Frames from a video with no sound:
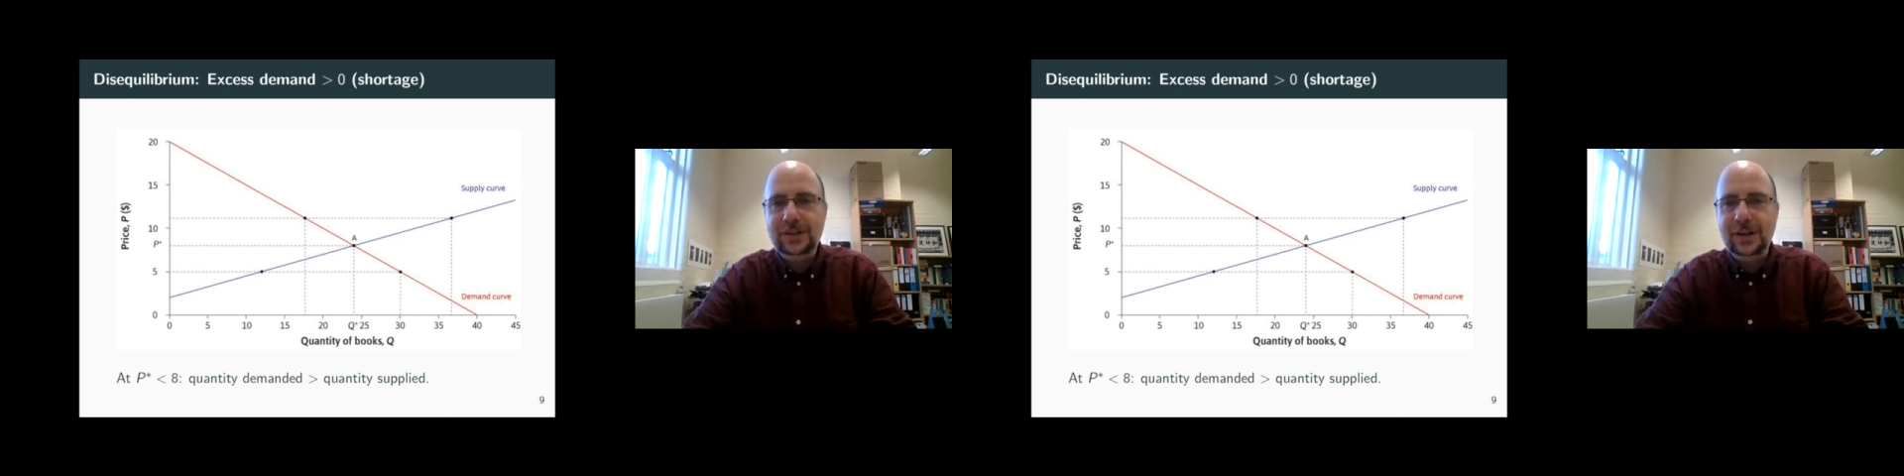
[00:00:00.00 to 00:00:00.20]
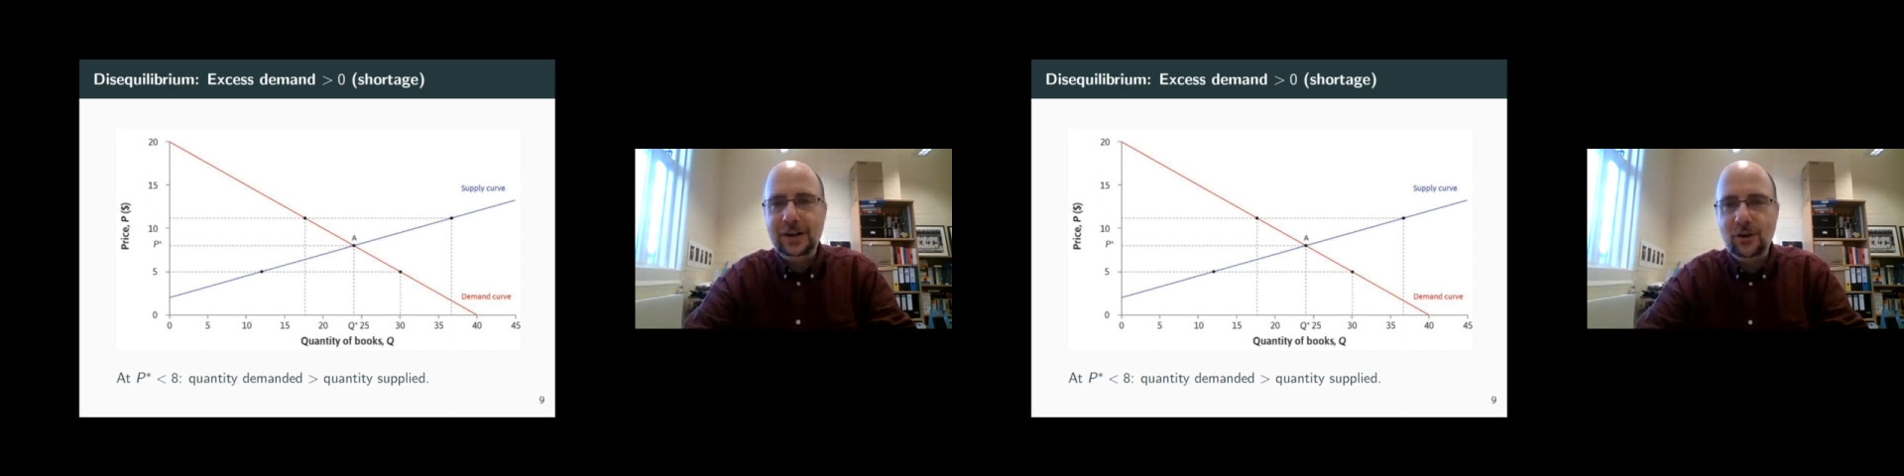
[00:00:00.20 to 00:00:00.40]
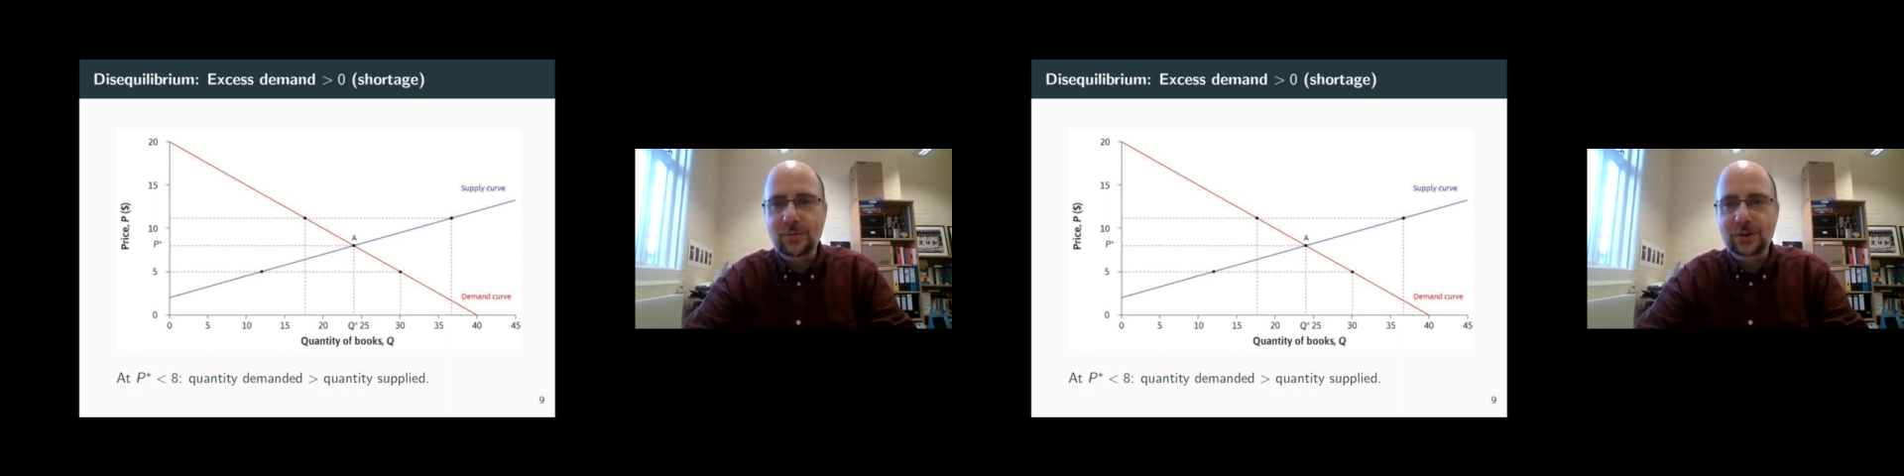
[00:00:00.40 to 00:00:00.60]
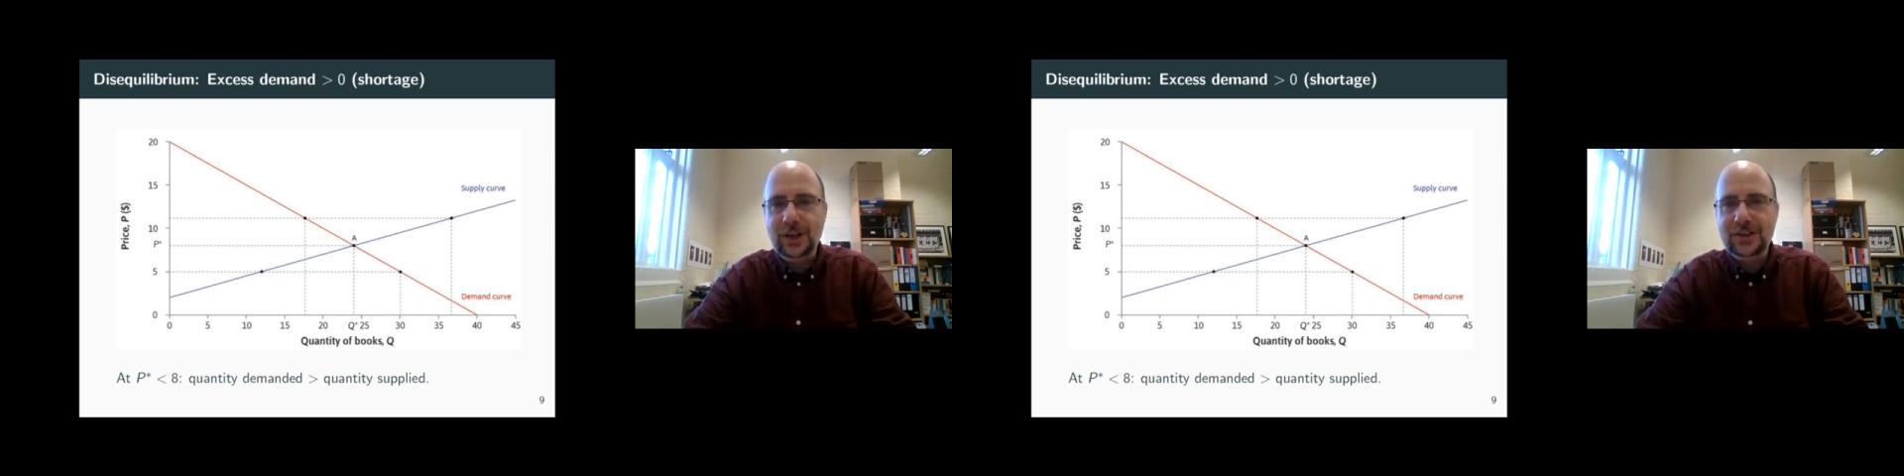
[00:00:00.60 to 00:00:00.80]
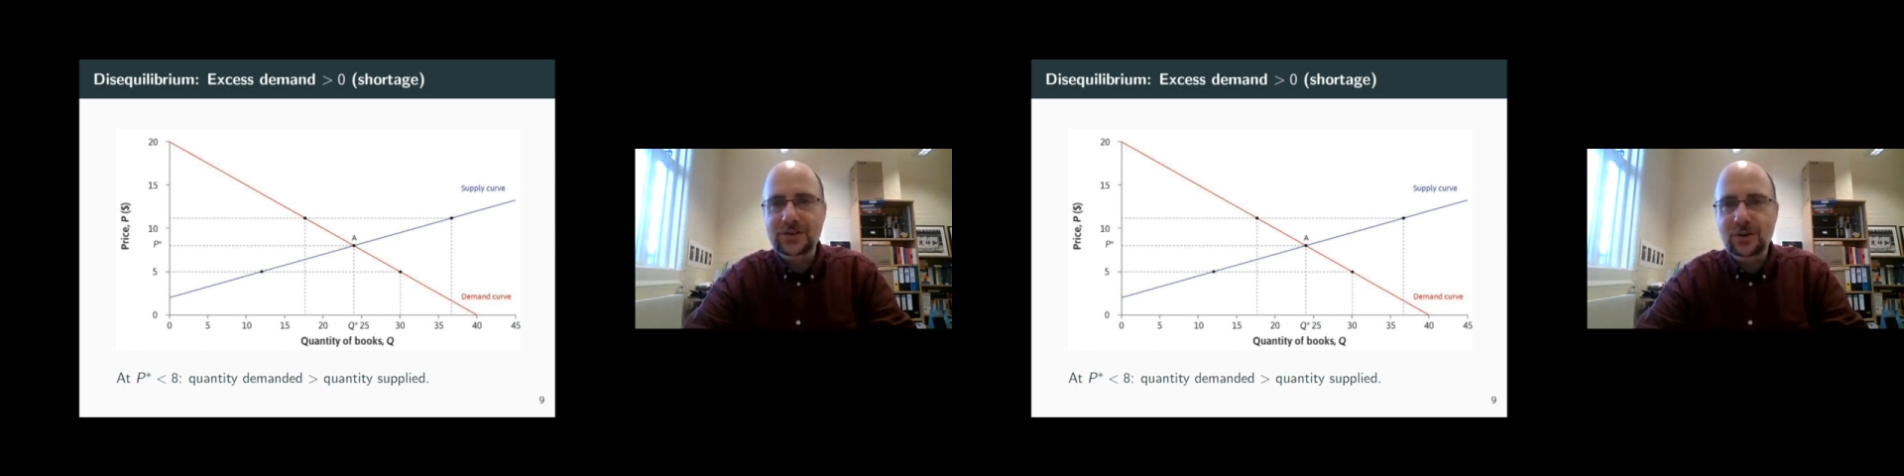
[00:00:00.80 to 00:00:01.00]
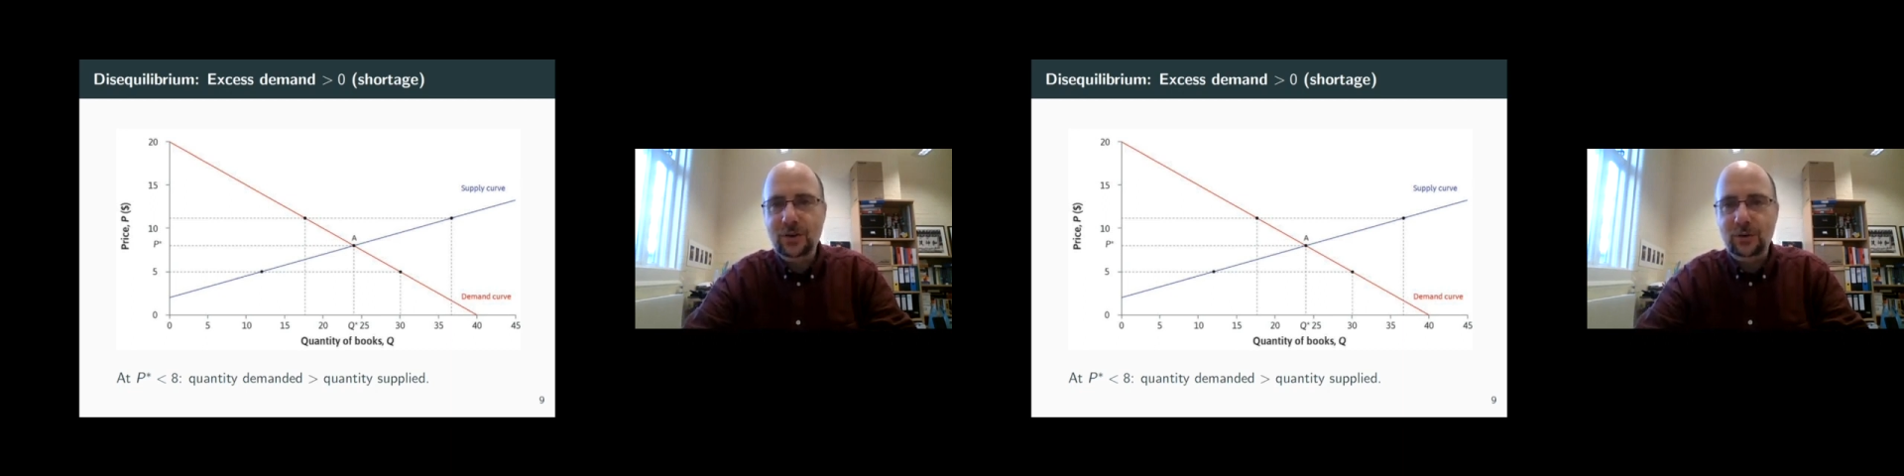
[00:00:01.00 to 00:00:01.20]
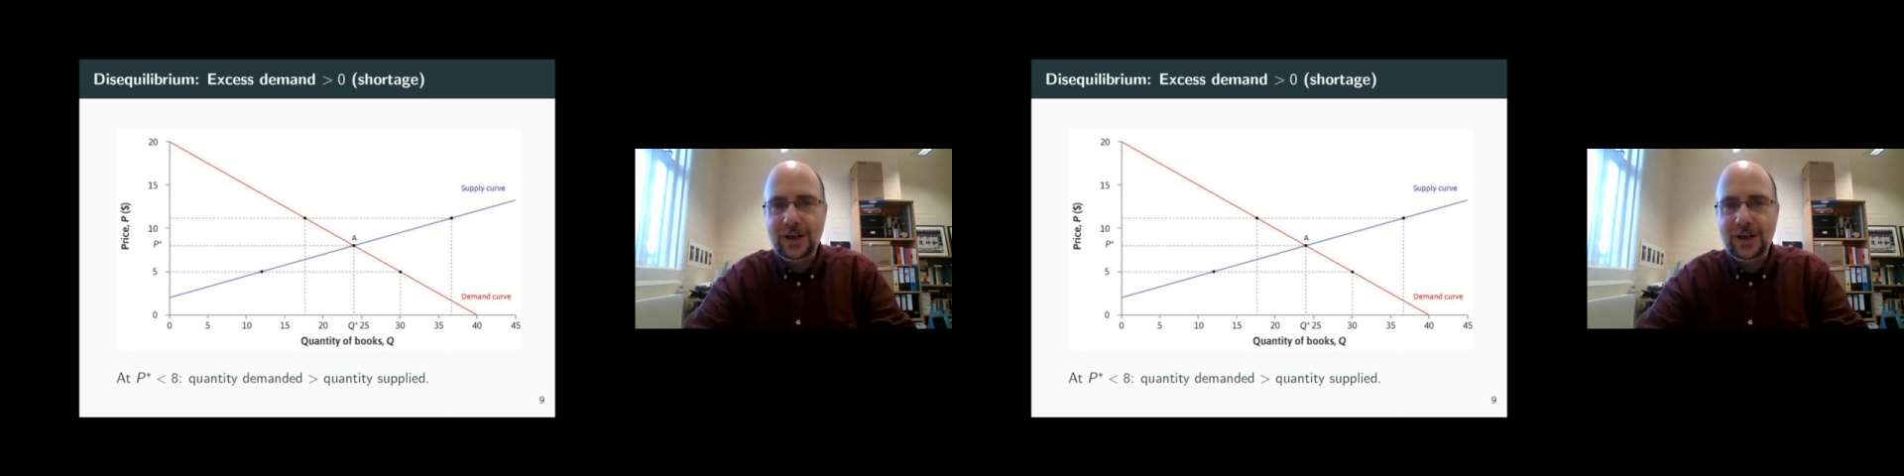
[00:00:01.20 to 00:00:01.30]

that accommodates all